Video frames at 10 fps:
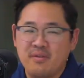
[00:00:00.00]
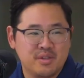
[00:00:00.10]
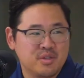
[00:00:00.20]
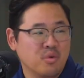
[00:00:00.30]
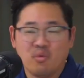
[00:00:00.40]

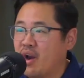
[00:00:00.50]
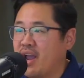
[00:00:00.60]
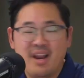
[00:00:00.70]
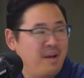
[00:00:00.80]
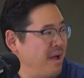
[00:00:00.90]
This is
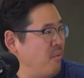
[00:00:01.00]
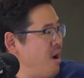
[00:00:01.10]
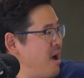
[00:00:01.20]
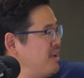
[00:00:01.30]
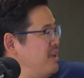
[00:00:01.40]
great. I mean, I
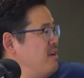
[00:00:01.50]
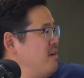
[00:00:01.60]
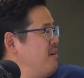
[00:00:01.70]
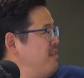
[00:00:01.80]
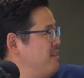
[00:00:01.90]
walk in
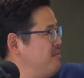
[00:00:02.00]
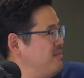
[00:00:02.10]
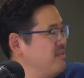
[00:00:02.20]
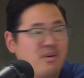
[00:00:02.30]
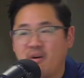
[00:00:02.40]
here and
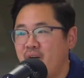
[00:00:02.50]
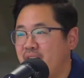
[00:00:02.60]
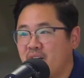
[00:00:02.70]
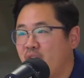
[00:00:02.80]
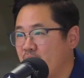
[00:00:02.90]
you're
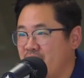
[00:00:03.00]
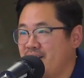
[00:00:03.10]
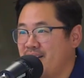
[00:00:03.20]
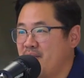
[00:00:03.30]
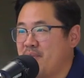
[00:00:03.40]
already going.
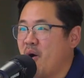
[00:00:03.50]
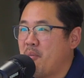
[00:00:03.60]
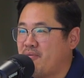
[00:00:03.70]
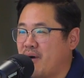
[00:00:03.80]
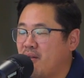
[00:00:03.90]
You've been
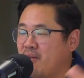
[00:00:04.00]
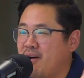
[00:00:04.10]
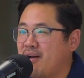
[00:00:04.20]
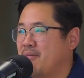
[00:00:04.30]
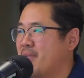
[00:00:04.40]
open for how
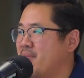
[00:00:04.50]
long?